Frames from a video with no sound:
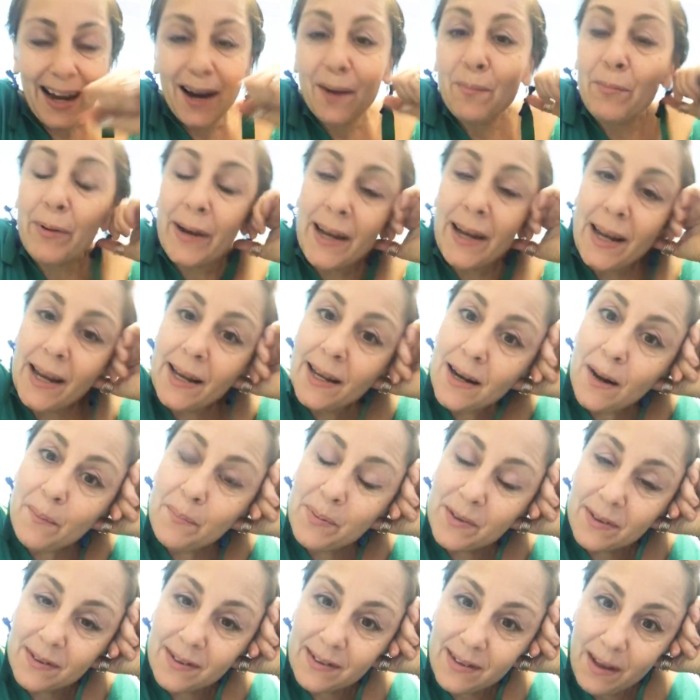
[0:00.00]
I'm bringing it
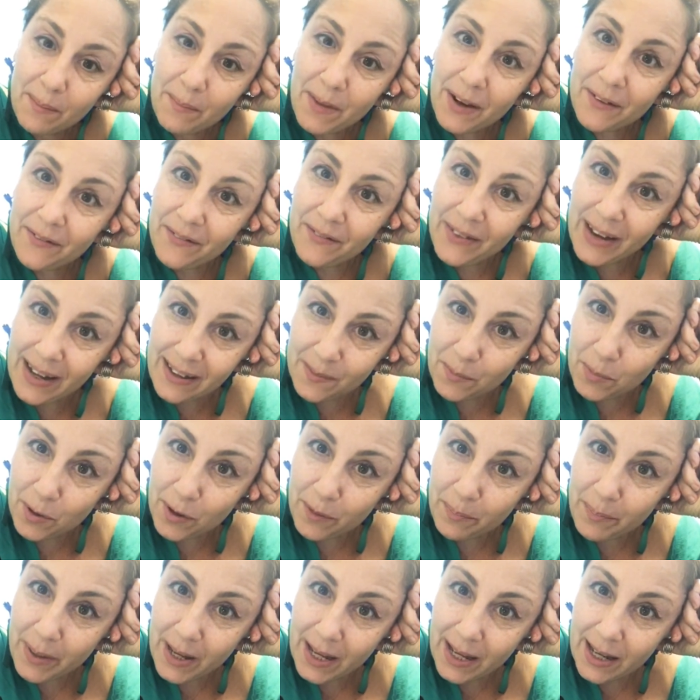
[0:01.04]
up is because on my
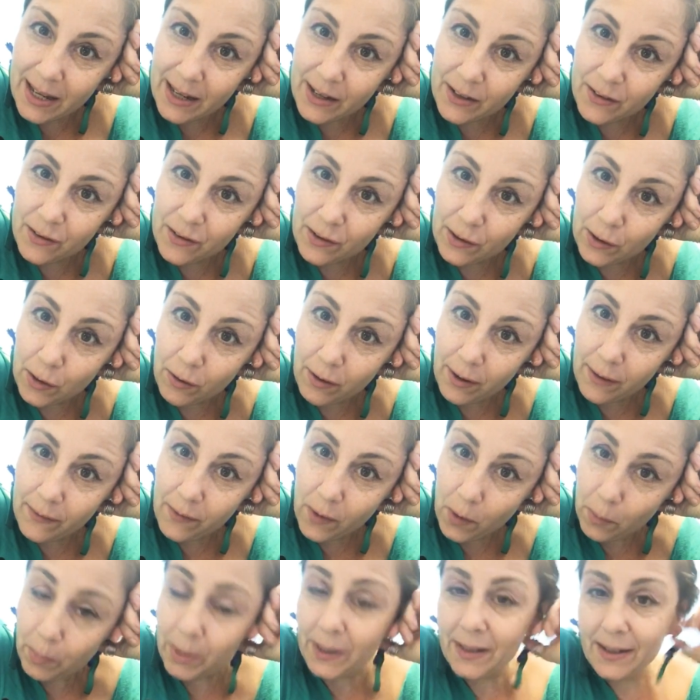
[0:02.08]
Facebook page, Laura
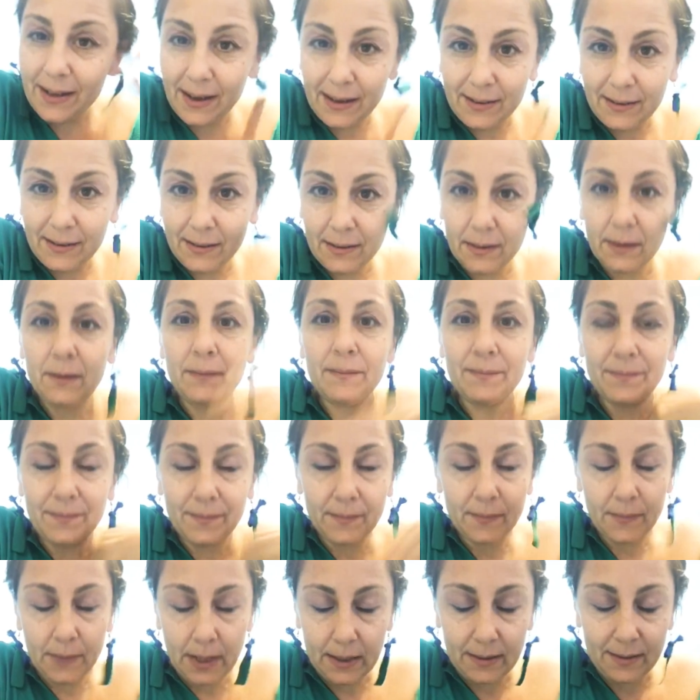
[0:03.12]
Volpentesta,
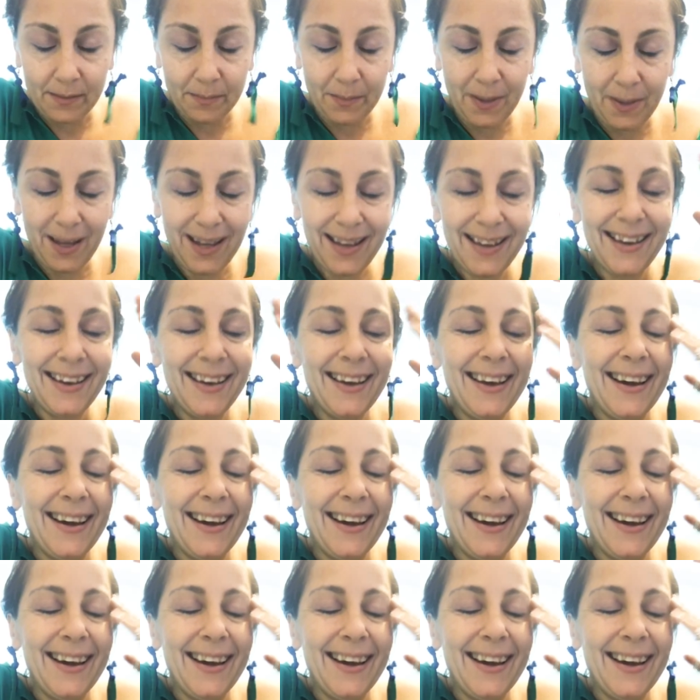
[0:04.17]
that's me,